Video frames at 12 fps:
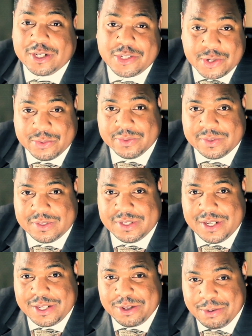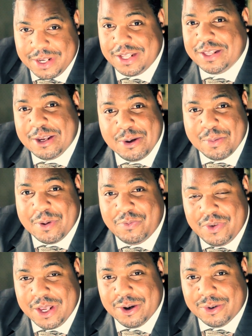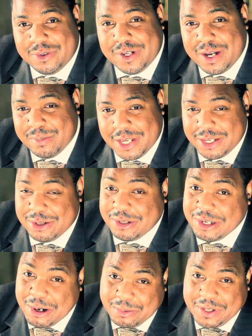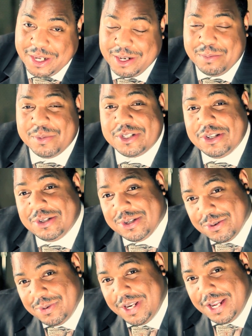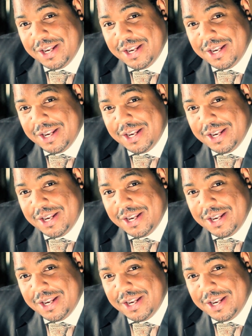tune. You need the human feel. I mean, you don't need it, but you do need